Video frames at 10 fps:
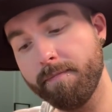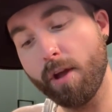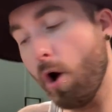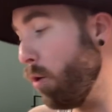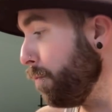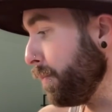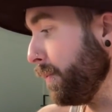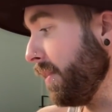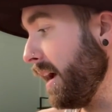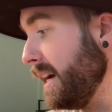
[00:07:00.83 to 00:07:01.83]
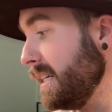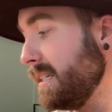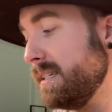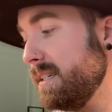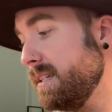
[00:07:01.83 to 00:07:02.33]
hope that
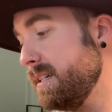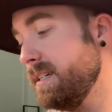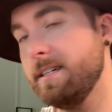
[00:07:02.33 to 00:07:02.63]
it's